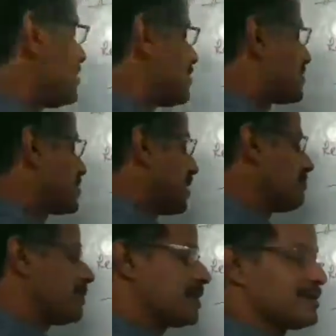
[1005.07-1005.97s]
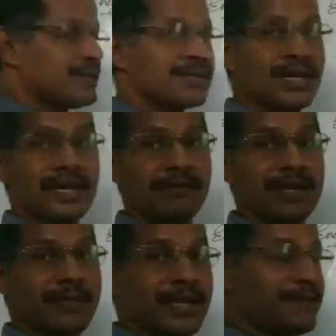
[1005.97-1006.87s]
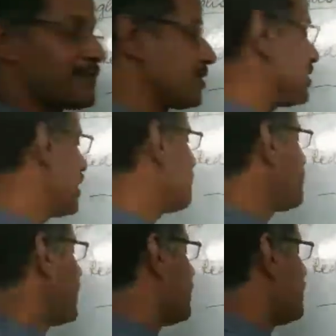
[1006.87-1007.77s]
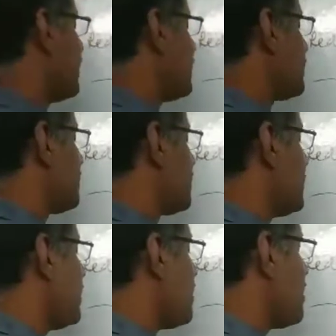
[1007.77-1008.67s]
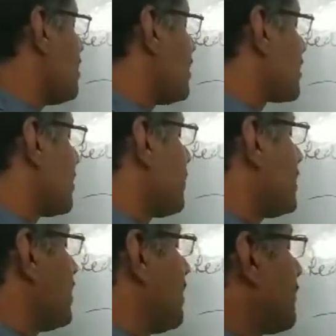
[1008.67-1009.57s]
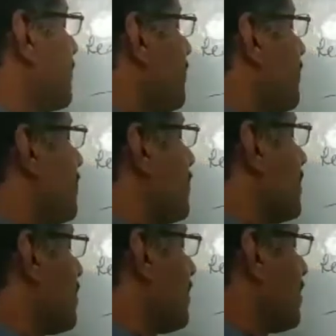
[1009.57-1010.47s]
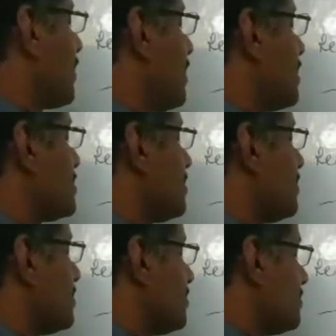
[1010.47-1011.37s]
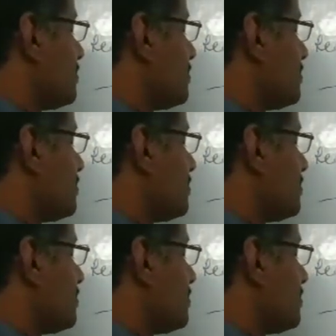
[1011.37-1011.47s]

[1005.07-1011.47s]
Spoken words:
The trunk will be lifted up, and then it will be trumpeting. Okay, so